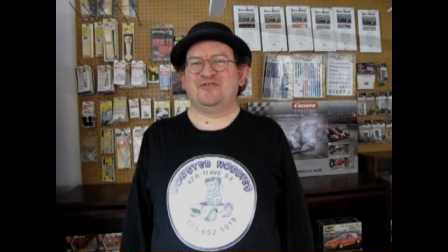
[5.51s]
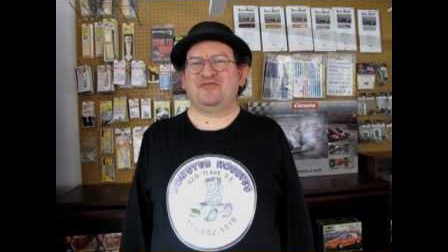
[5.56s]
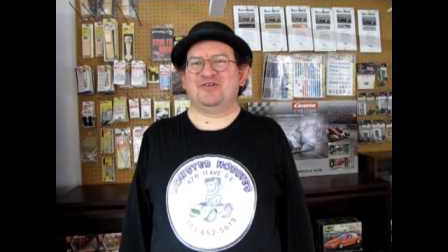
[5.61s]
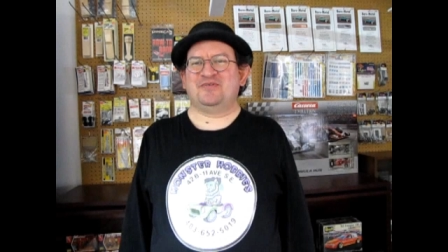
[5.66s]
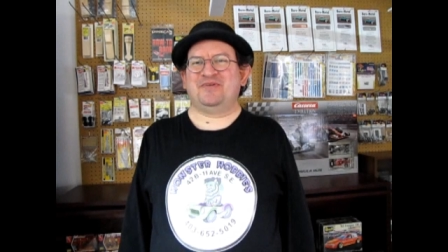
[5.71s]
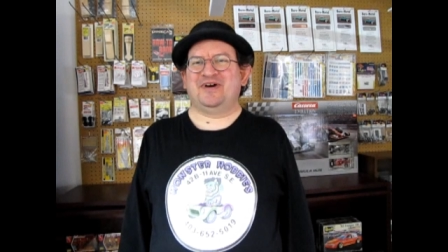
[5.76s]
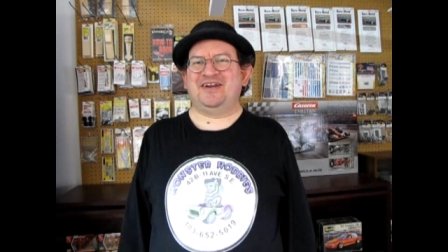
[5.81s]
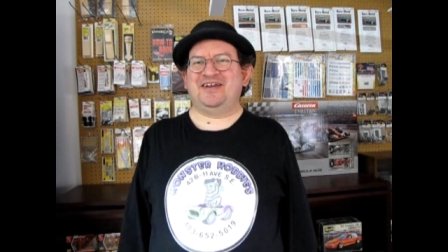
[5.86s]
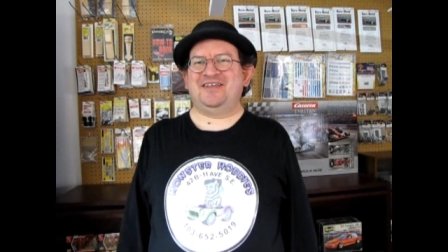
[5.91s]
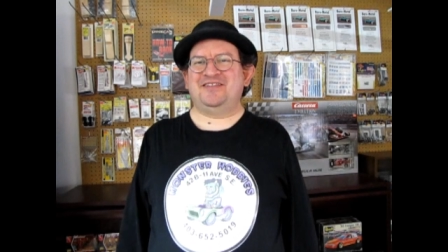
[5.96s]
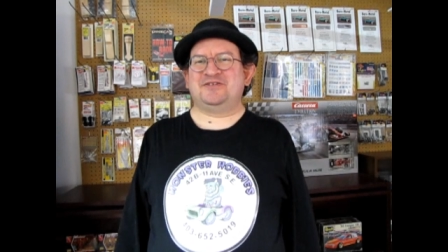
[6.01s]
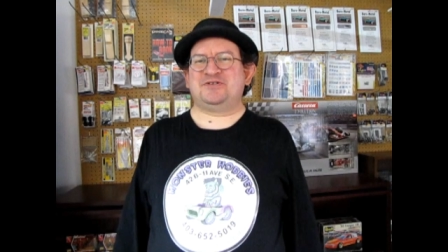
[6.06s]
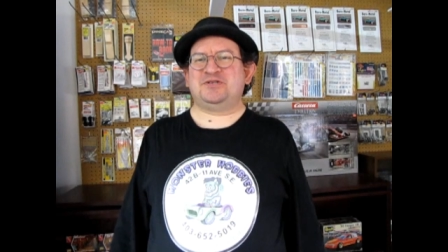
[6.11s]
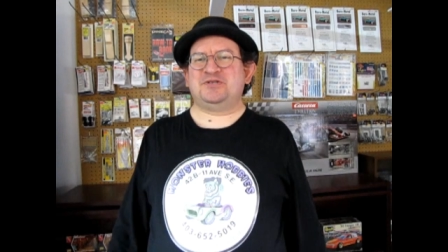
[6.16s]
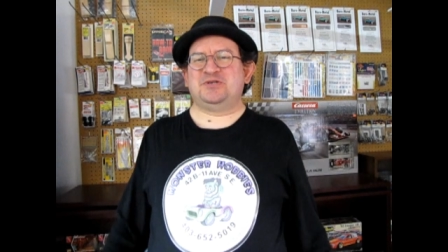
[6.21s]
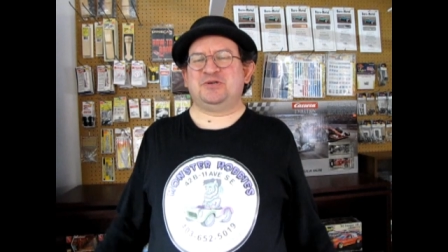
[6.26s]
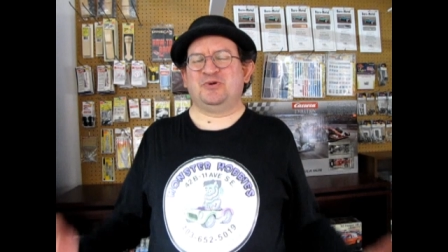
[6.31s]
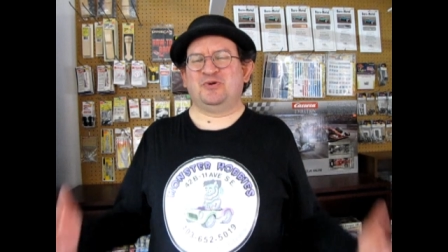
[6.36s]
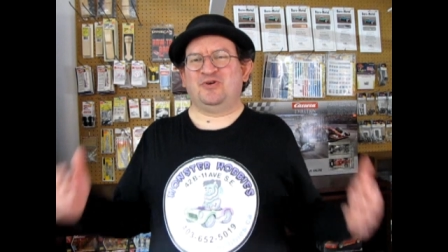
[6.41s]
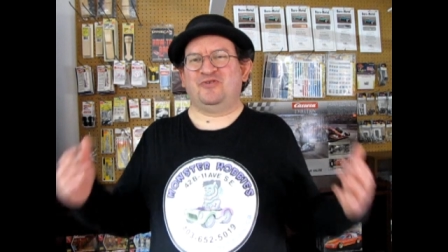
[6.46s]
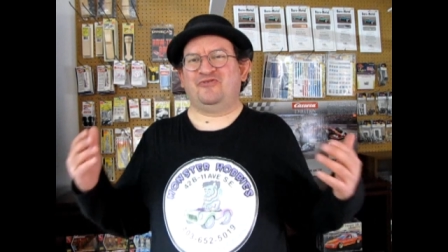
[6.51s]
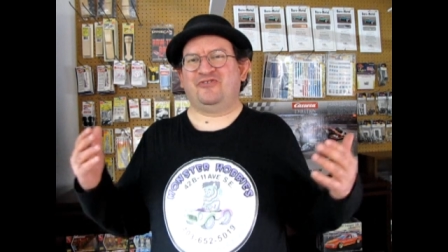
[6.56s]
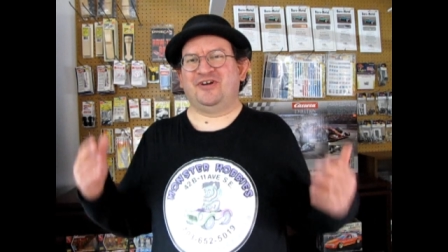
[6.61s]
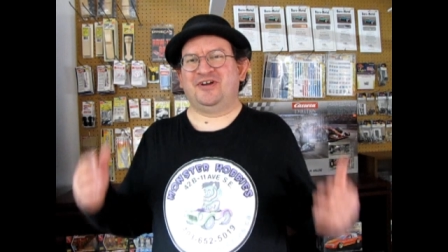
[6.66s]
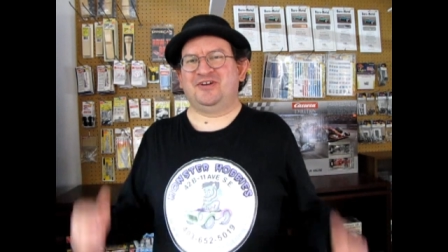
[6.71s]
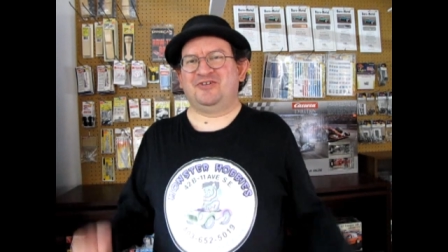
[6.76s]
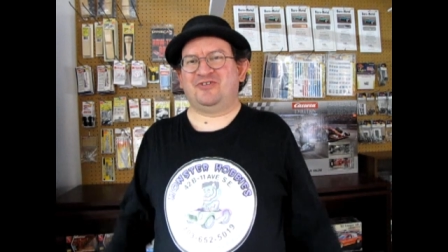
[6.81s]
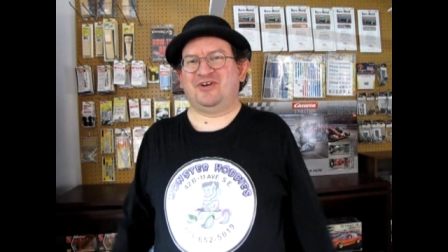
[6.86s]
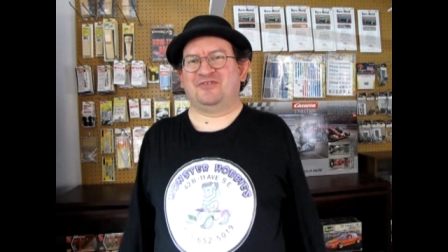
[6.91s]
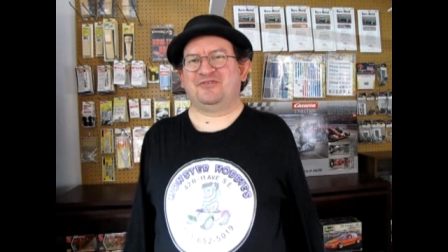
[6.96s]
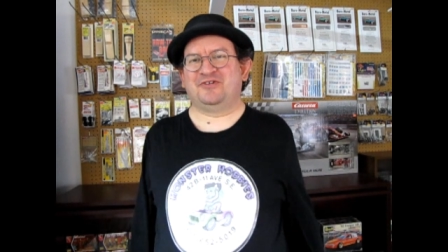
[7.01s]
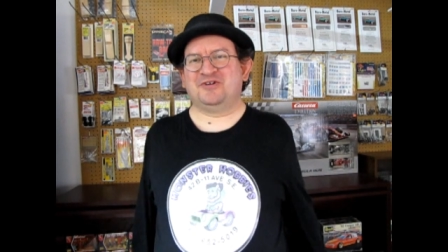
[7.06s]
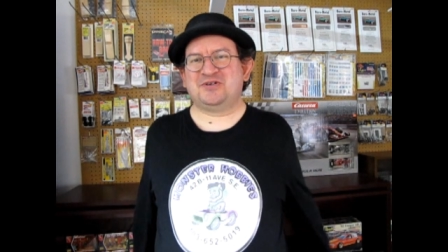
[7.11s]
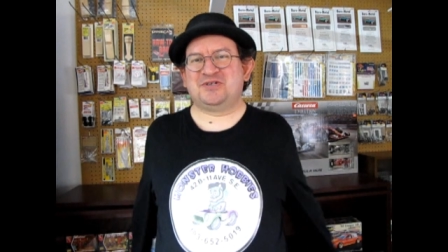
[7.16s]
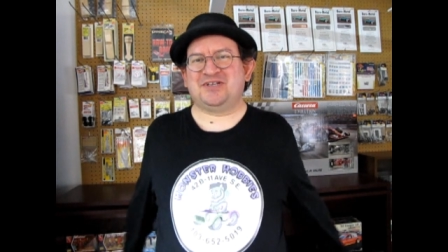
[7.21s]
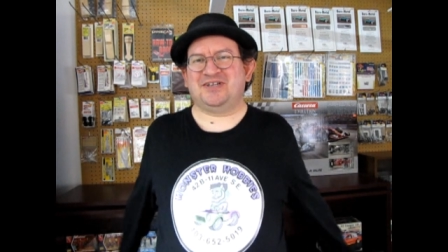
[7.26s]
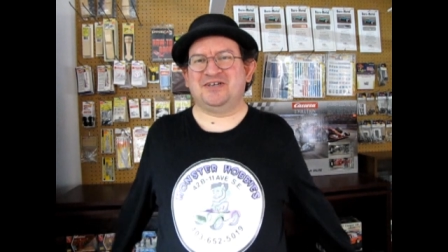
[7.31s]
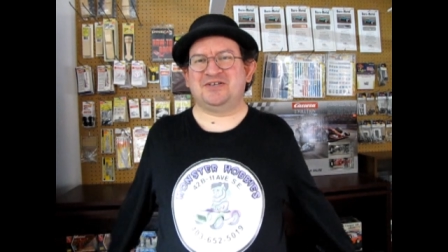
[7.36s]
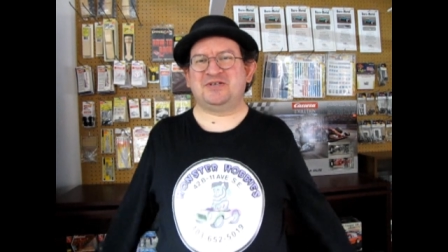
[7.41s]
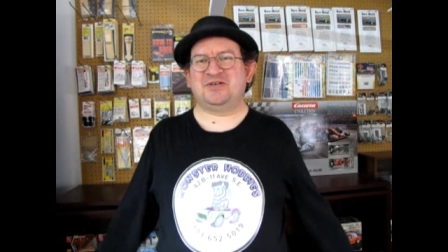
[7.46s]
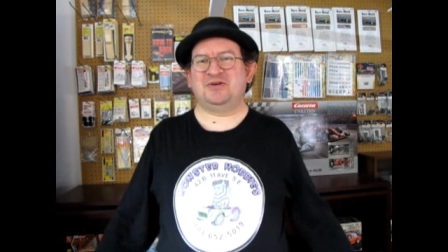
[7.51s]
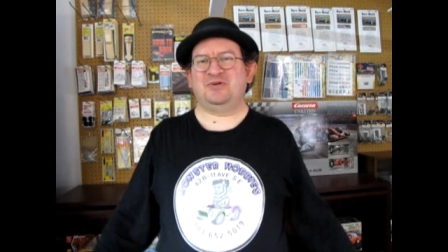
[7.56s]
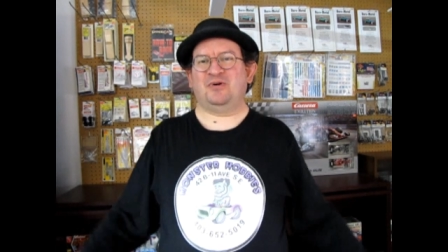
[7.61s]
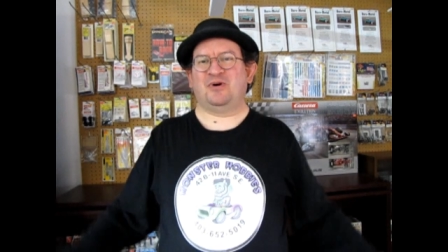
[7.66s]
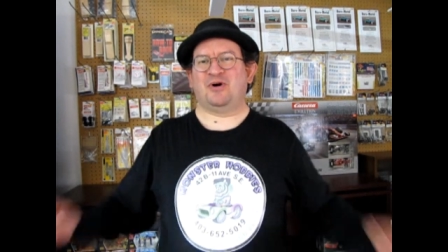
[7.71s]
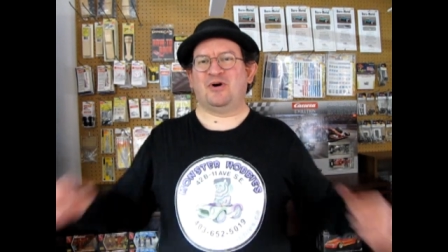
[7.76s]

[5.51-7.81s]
everybody, this is your old friend Trevor Ursulescu,